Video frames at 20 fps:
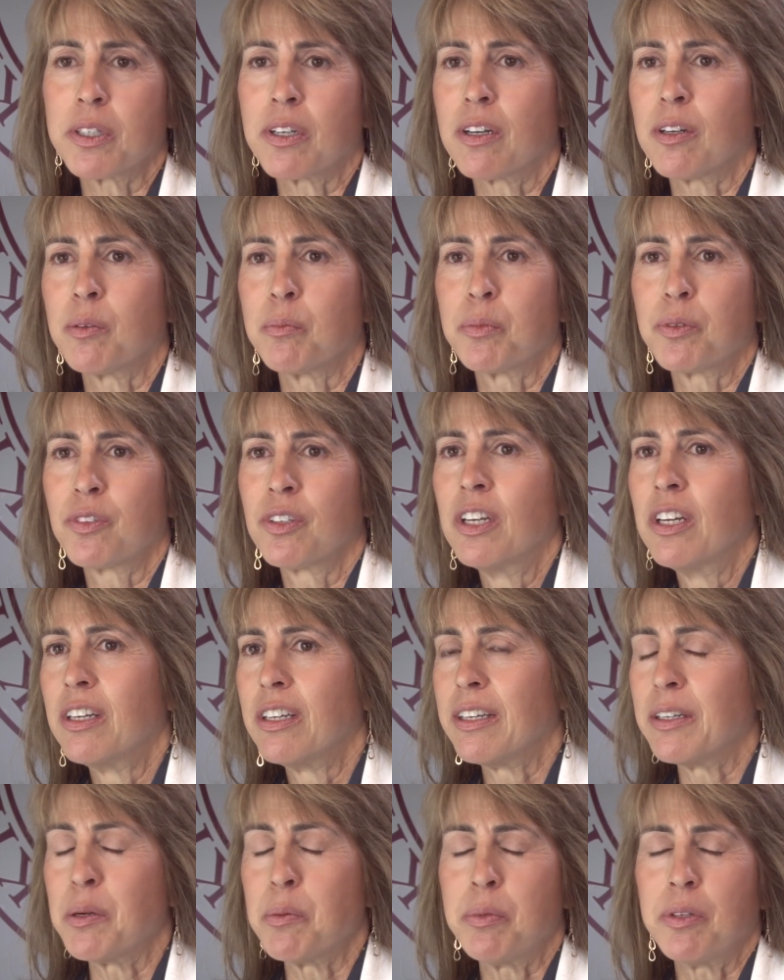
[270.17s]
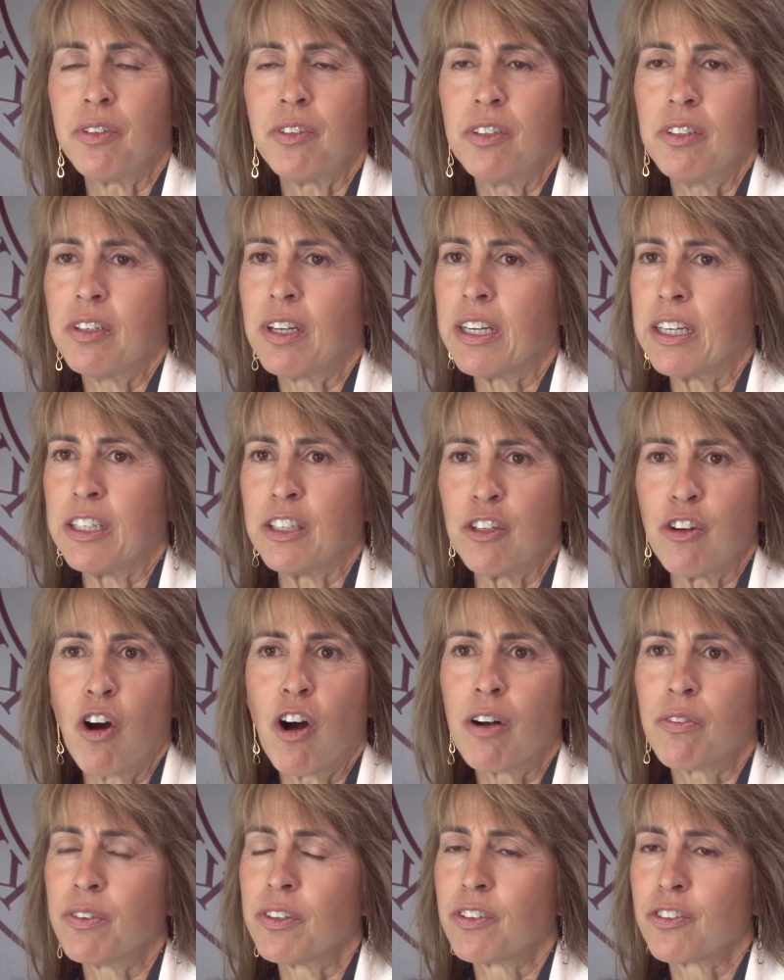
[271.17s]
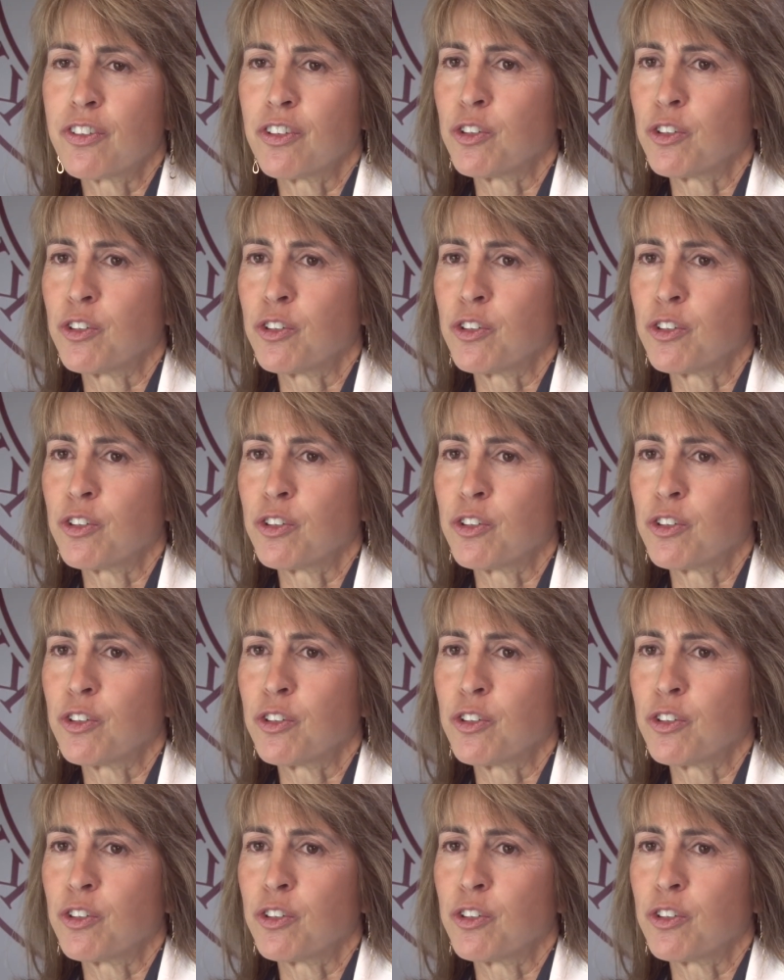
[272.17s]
It helps in a busy day in the office.